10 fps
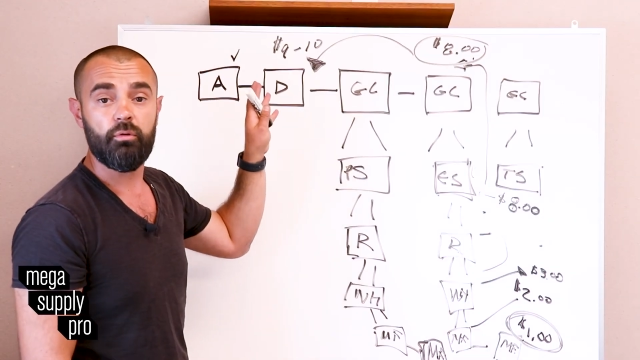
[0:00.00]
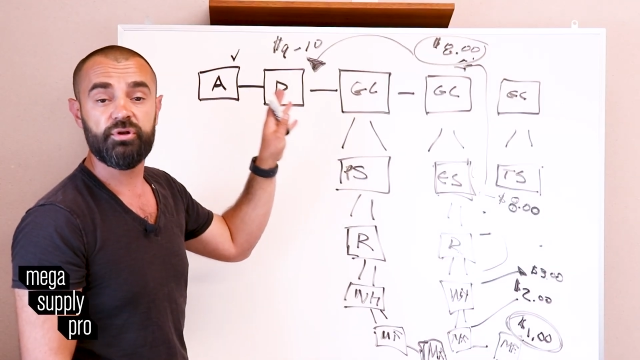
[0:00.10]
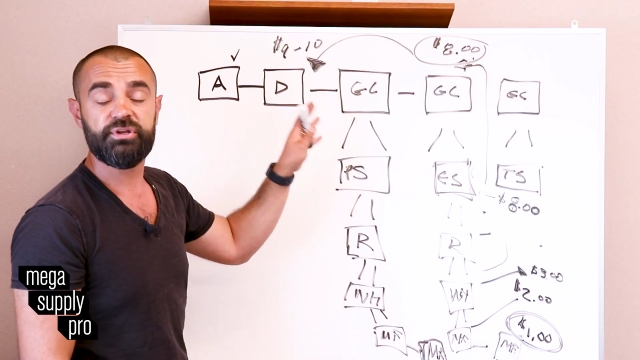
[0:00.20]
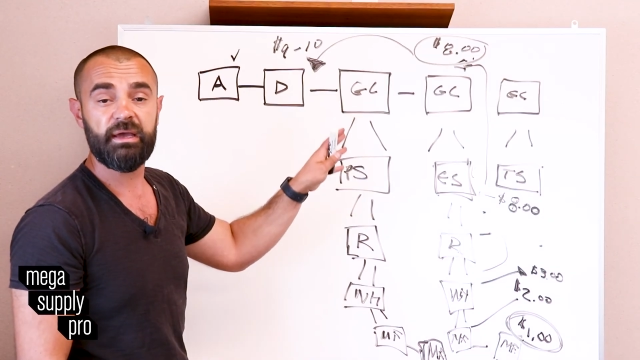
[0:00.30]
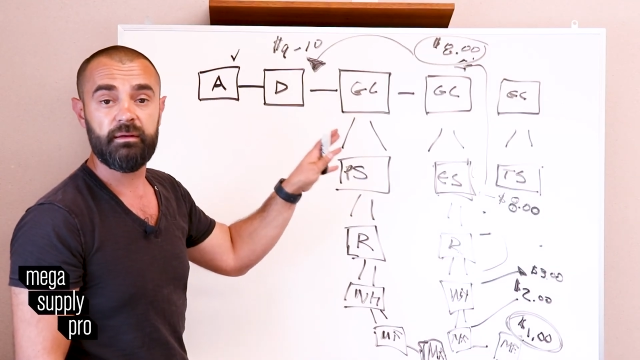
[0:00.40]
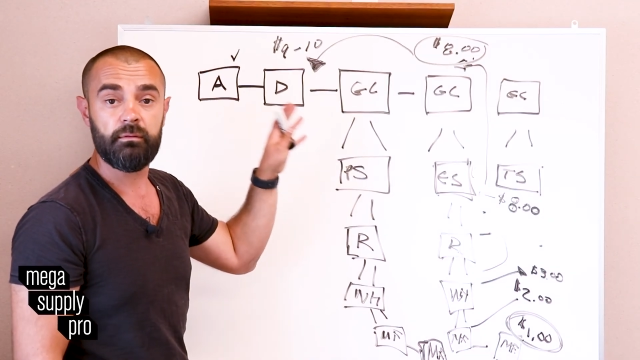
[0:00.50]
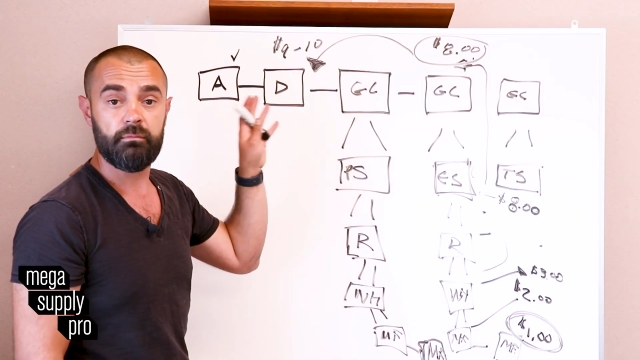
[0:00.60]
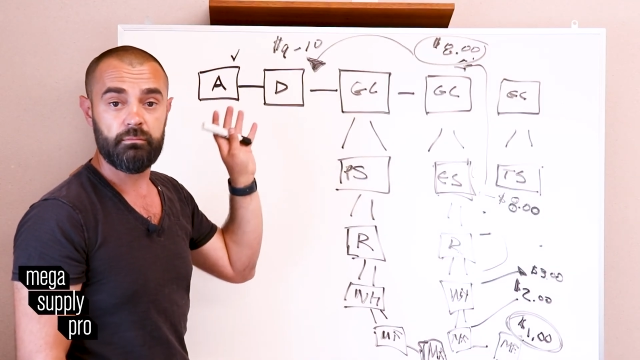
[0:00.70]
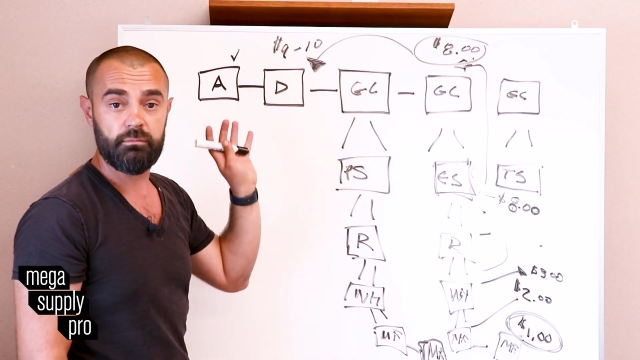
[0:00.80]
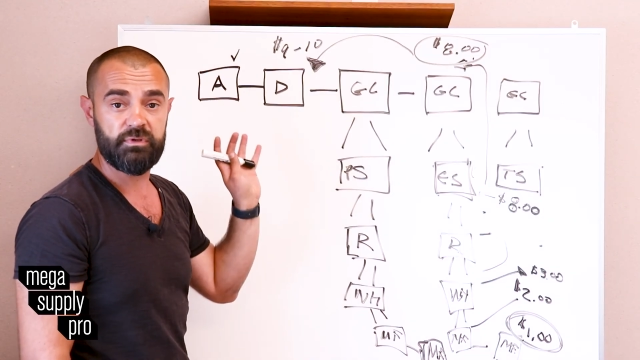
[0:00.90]
or
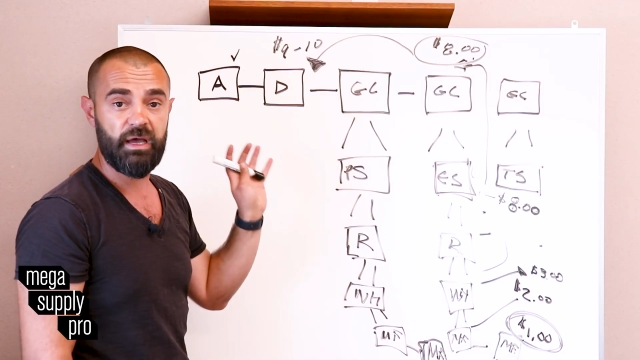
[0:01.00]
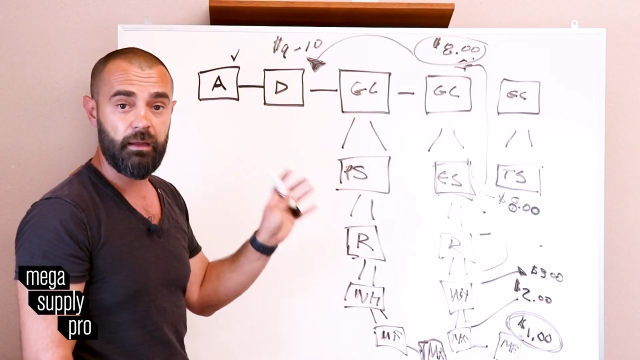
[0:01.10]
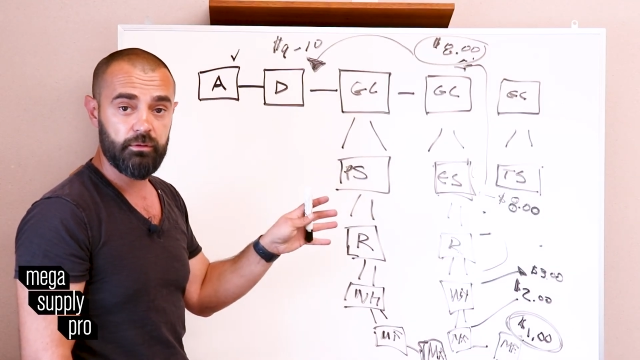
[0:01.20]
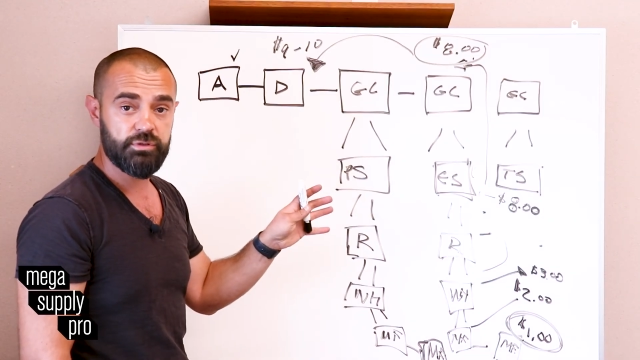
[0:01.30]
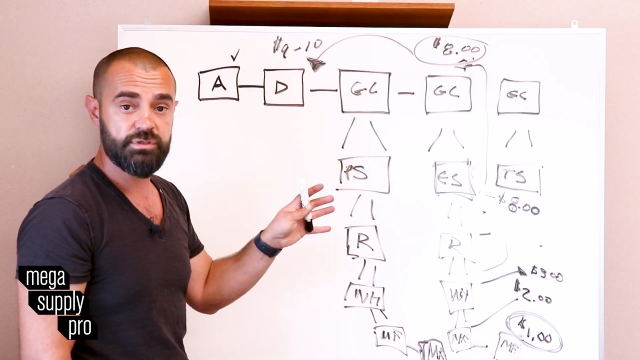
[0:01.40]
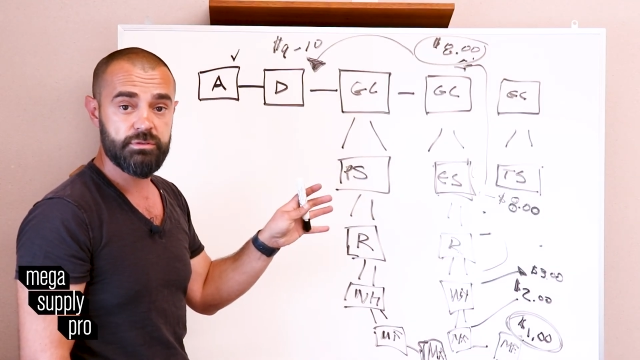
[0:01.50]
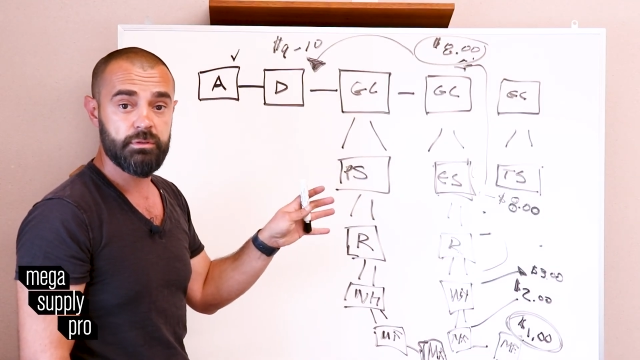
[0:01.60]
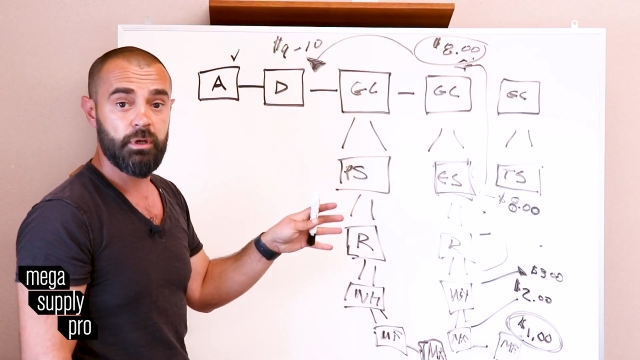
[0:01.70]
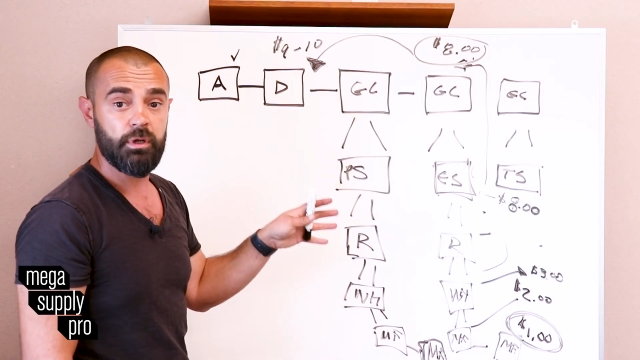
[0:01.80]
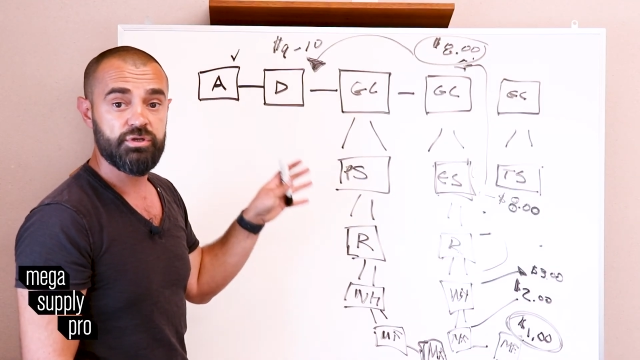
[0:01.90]
$10.
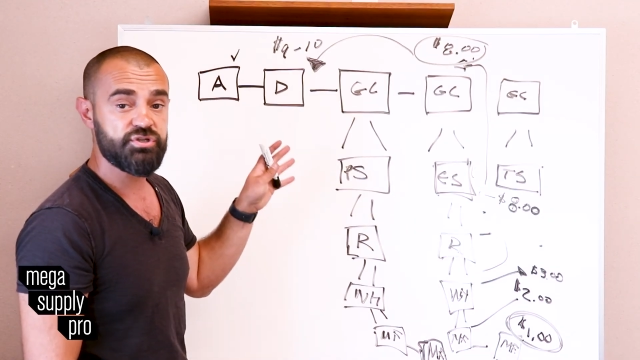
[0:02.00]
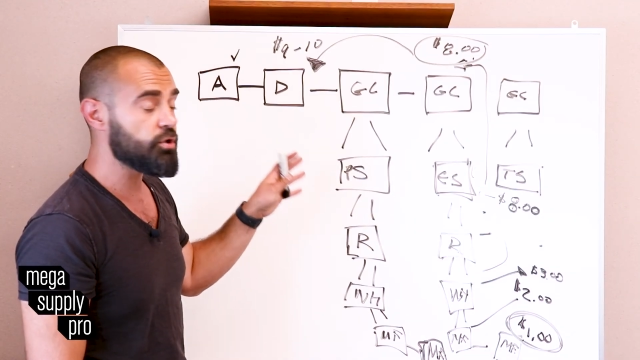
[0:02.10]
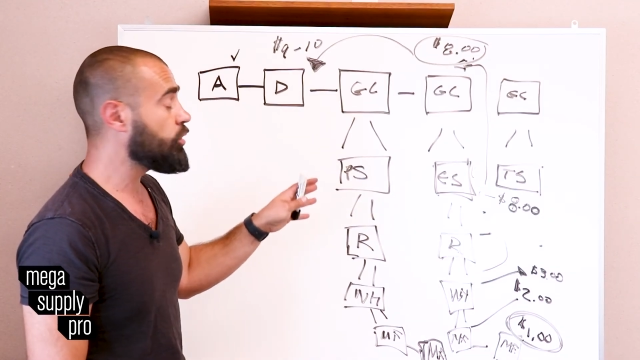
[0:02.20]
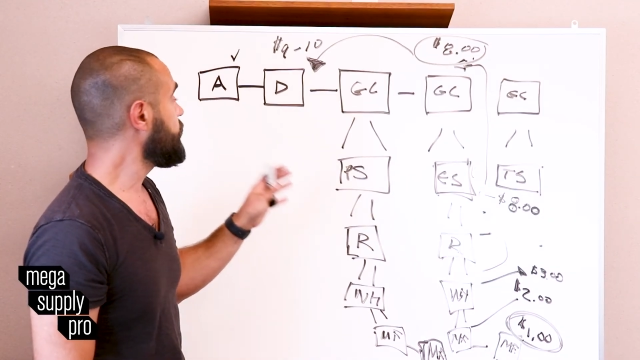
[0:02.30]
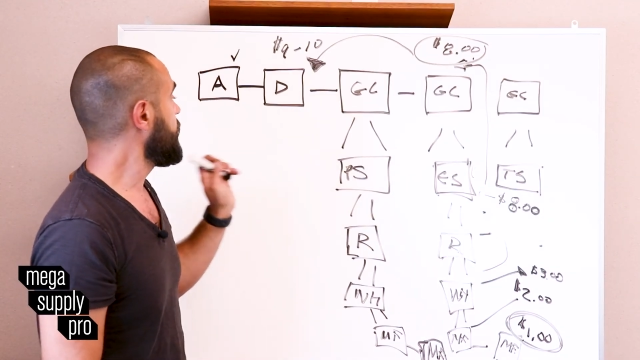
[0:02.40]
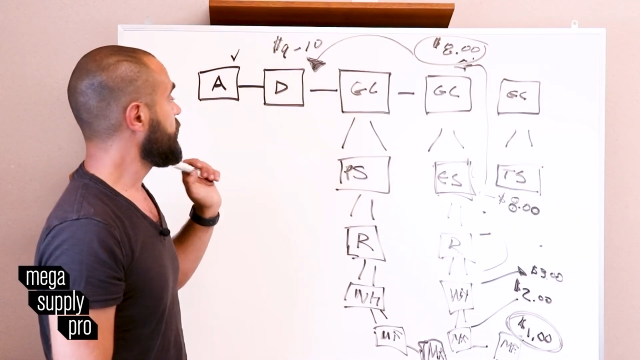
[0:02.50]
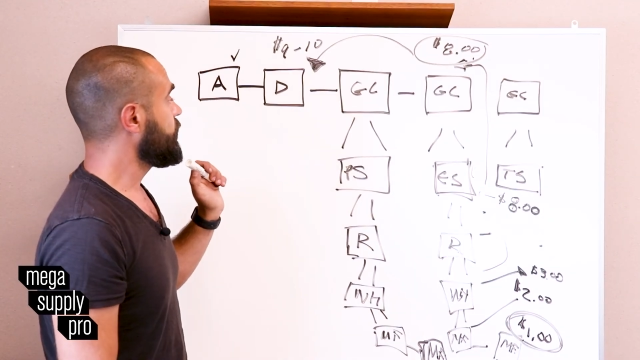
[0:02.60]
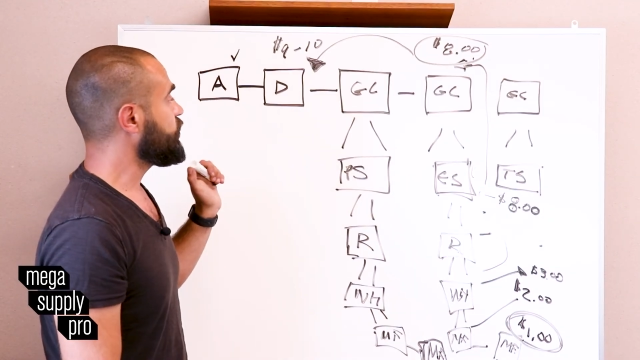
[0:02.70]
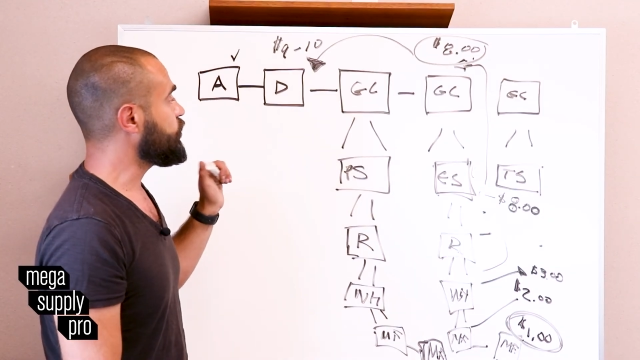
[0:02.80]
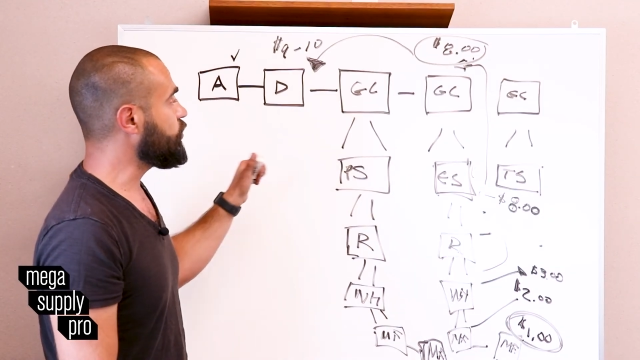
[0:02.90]
So
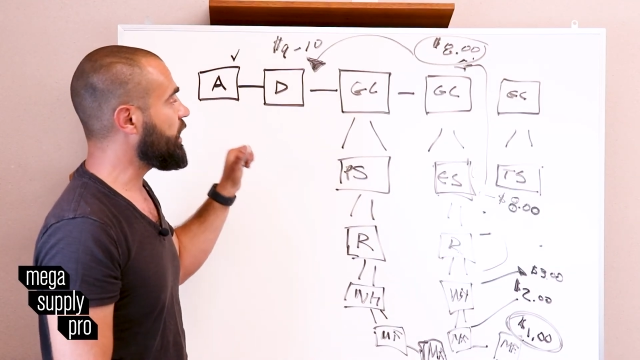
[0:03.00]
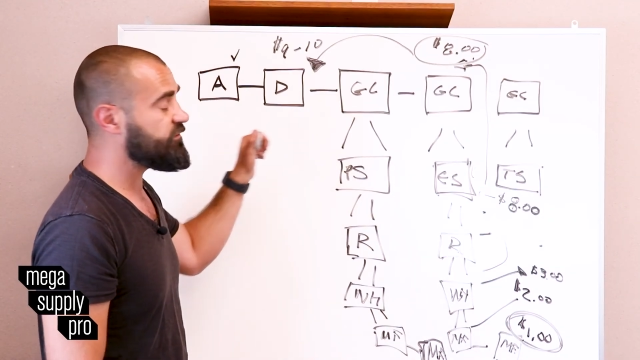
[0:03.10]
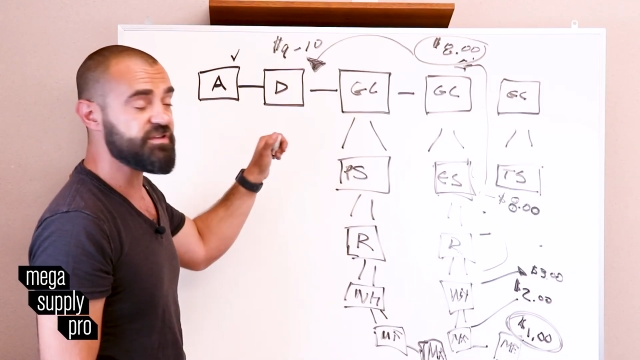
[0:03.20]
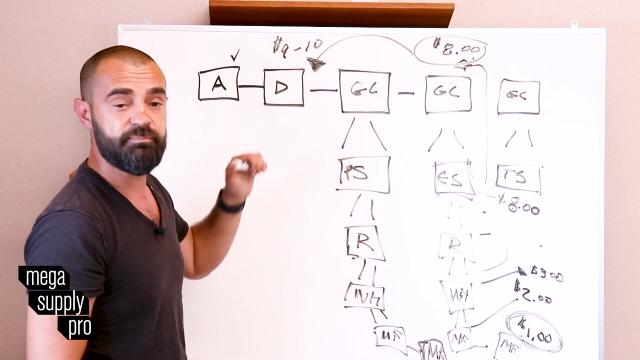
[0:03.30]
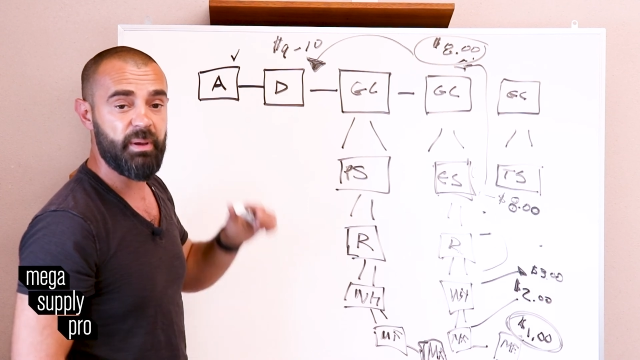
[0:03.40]
you have